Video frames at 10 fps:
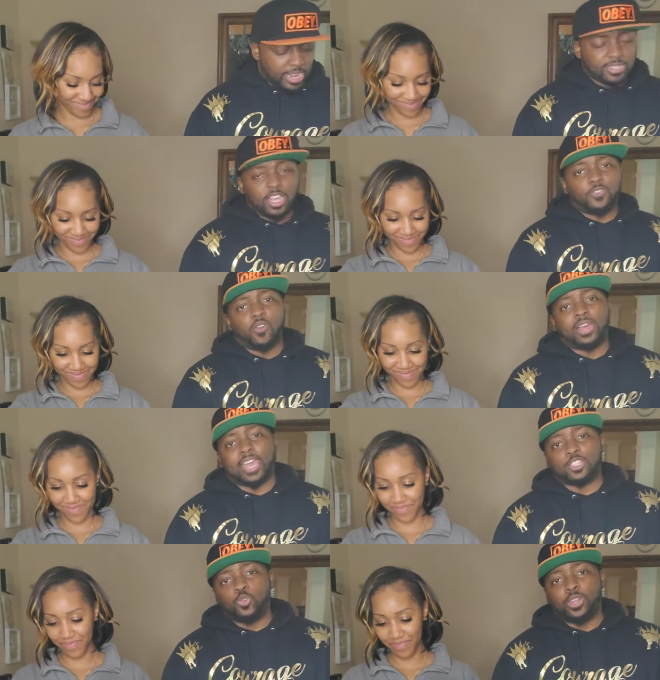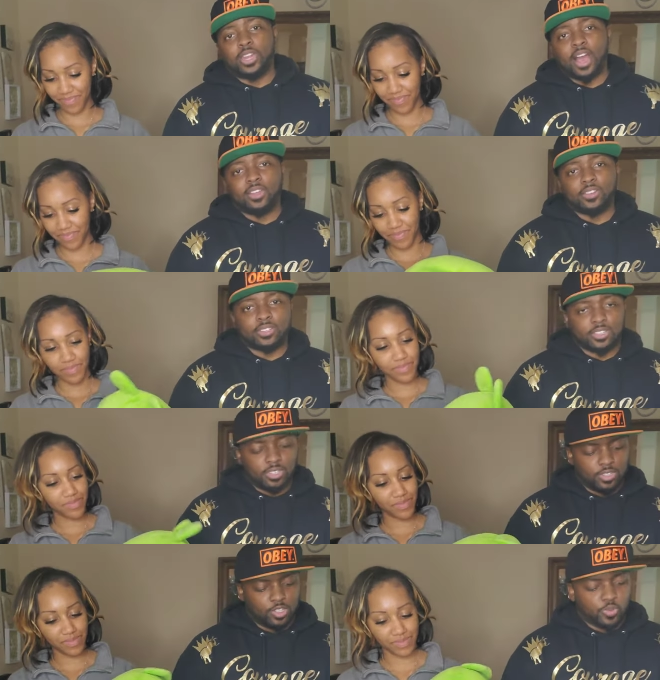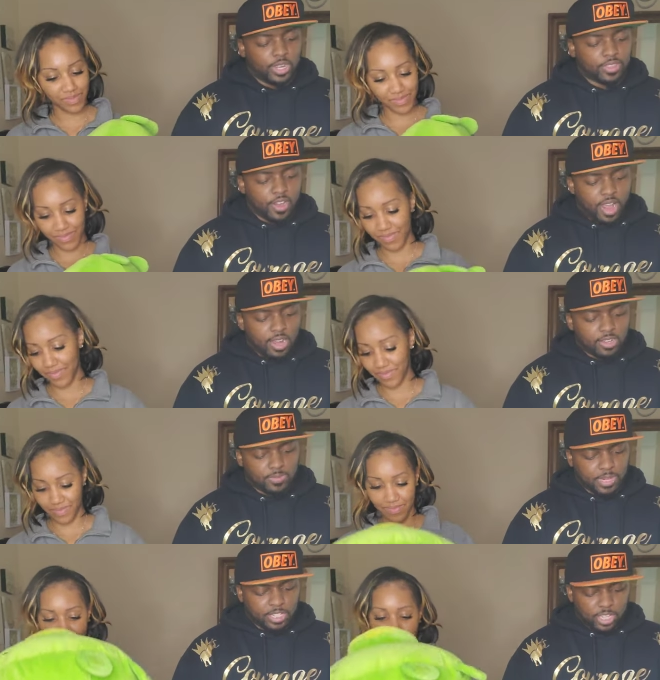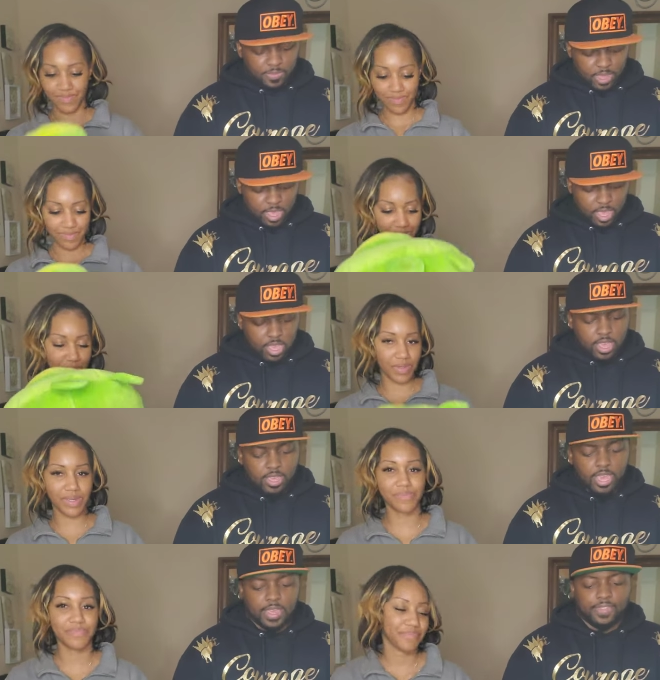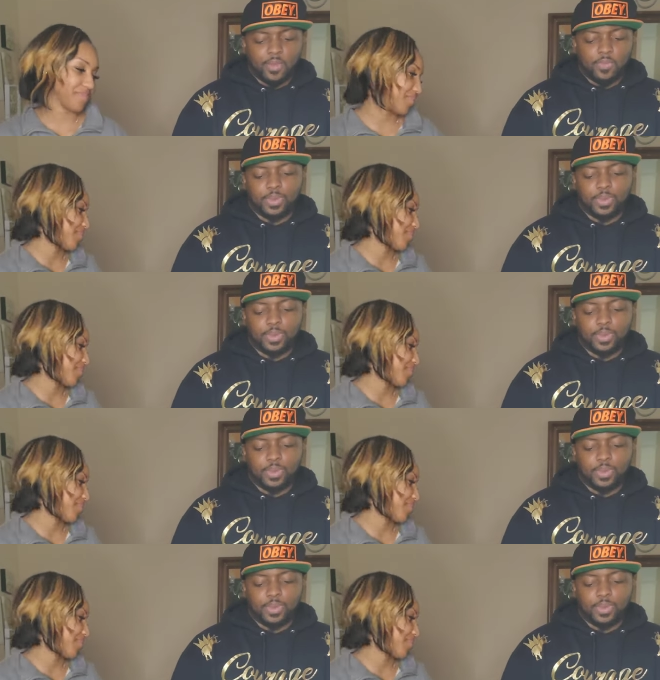Speaker 1: And this sells for around like $20, $23 plus shipping. Oh yeah. And then we